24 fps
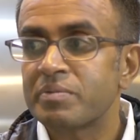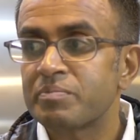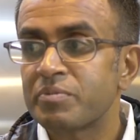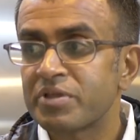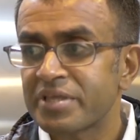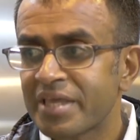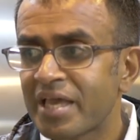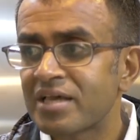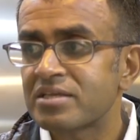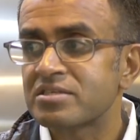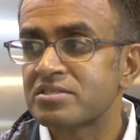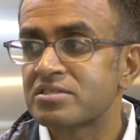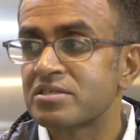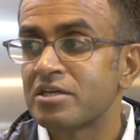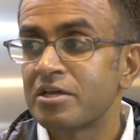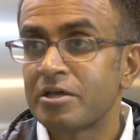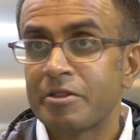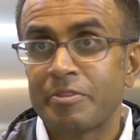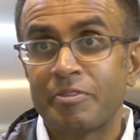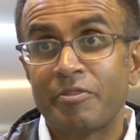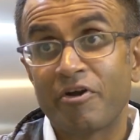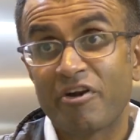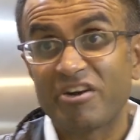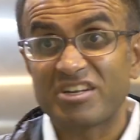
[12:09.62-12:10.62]
people, yes,
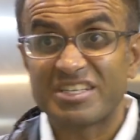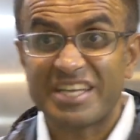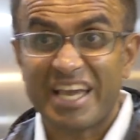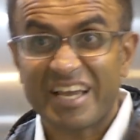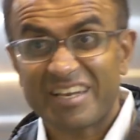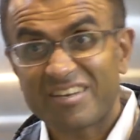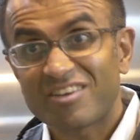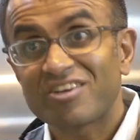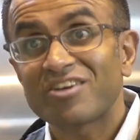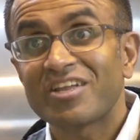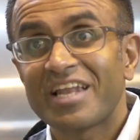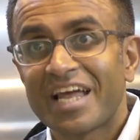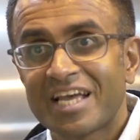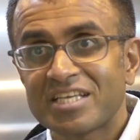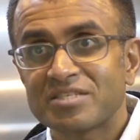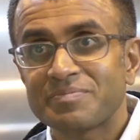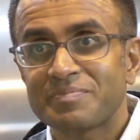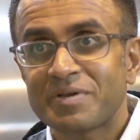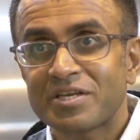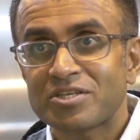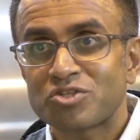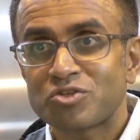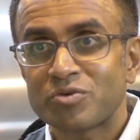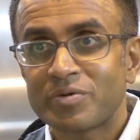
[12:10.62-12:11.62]
there are technical
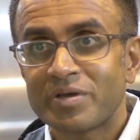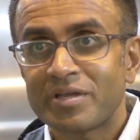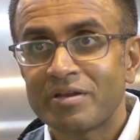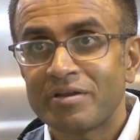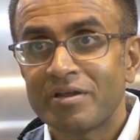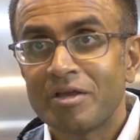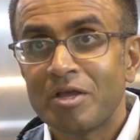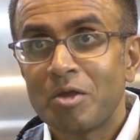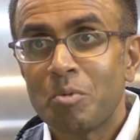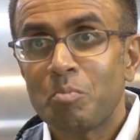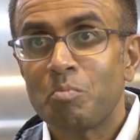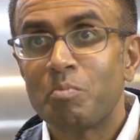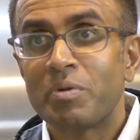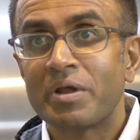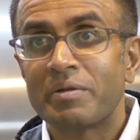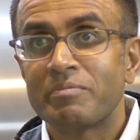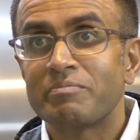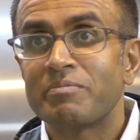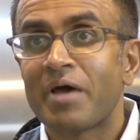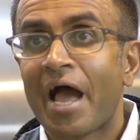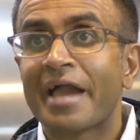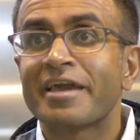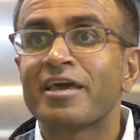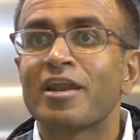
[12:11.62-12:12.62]
aspects to it, but
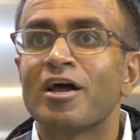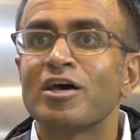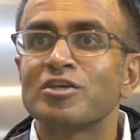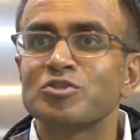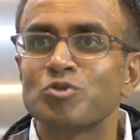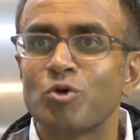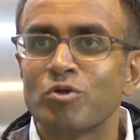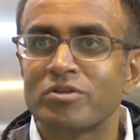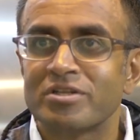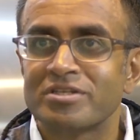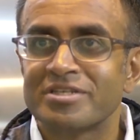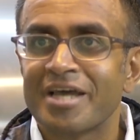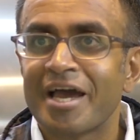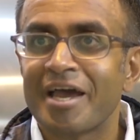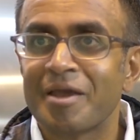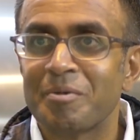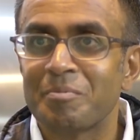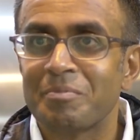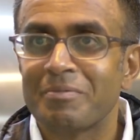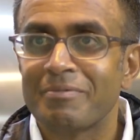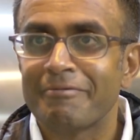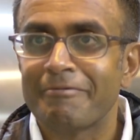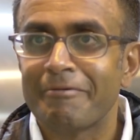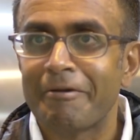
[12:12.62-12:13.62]
I get asked all the
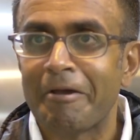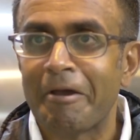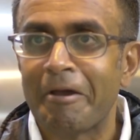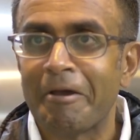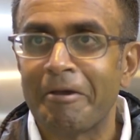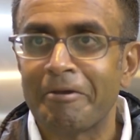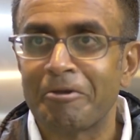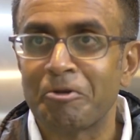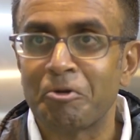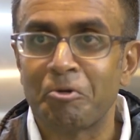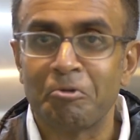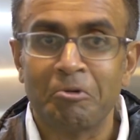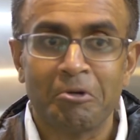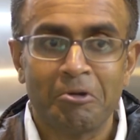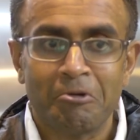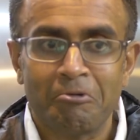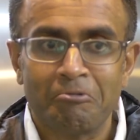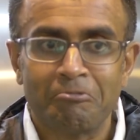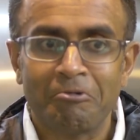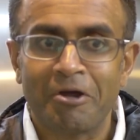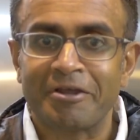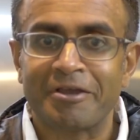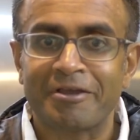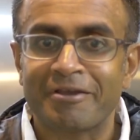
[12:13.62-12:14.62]
time, uh, you know,
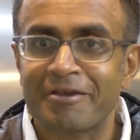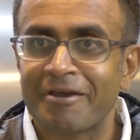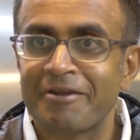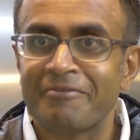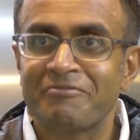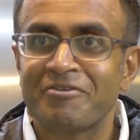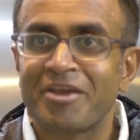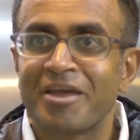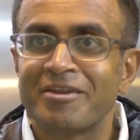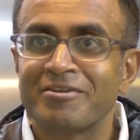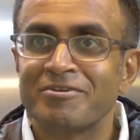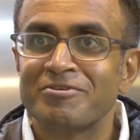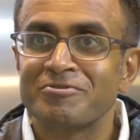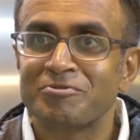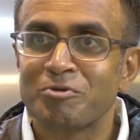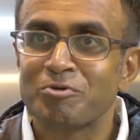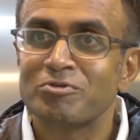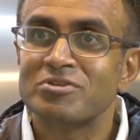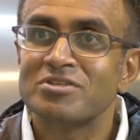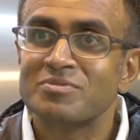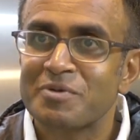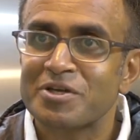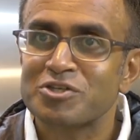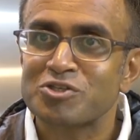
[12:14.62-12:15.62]
running kind of Kenya's
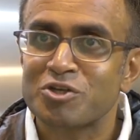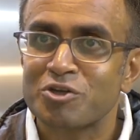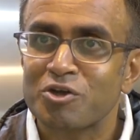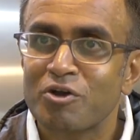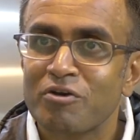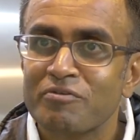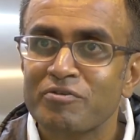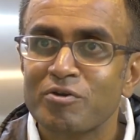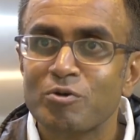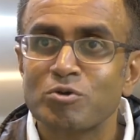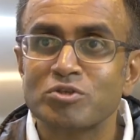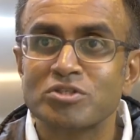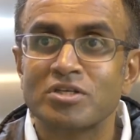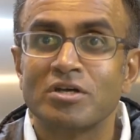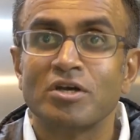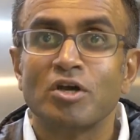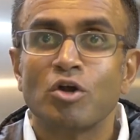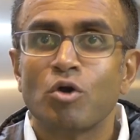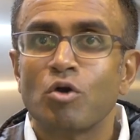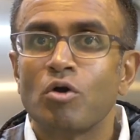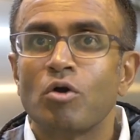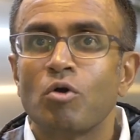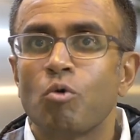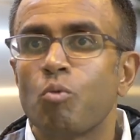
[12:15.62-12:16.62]
oldest specialty coffee roaster,
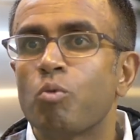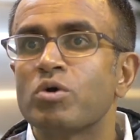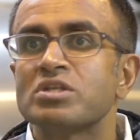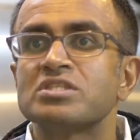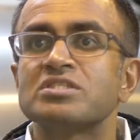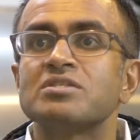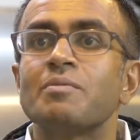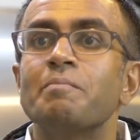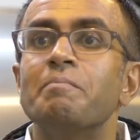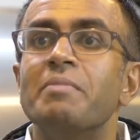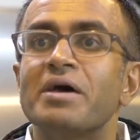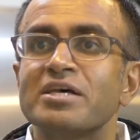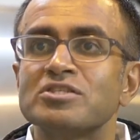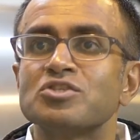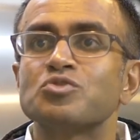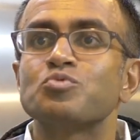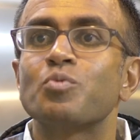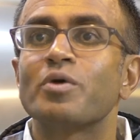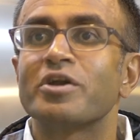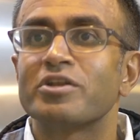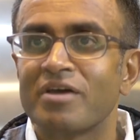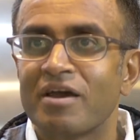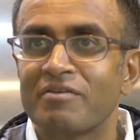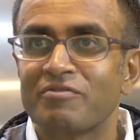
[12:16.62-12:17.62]
what's the
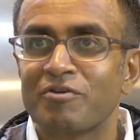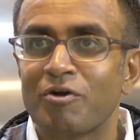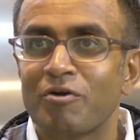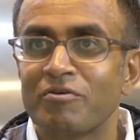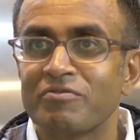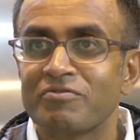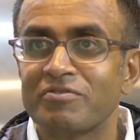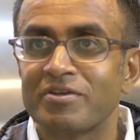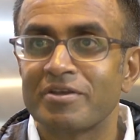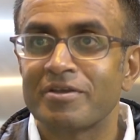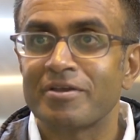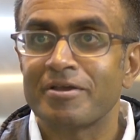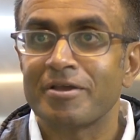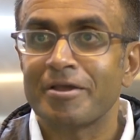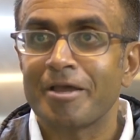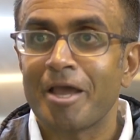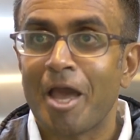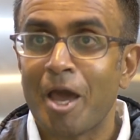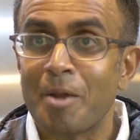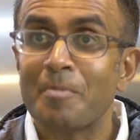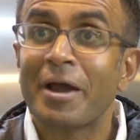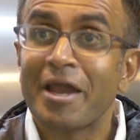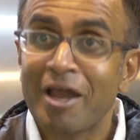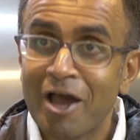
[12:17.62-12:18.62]
best way to have coffee?
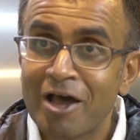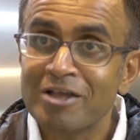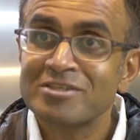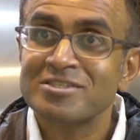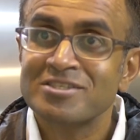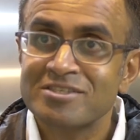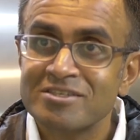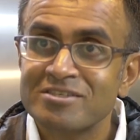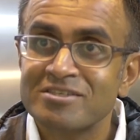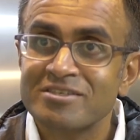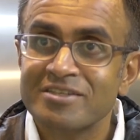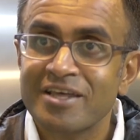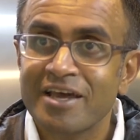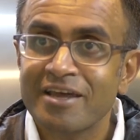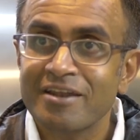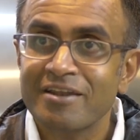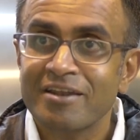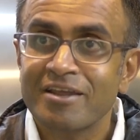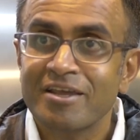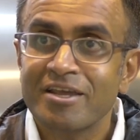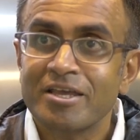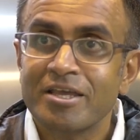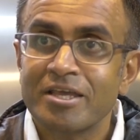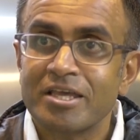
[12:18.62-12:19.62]
And my answer to
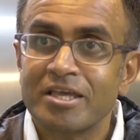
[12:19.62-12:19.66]
that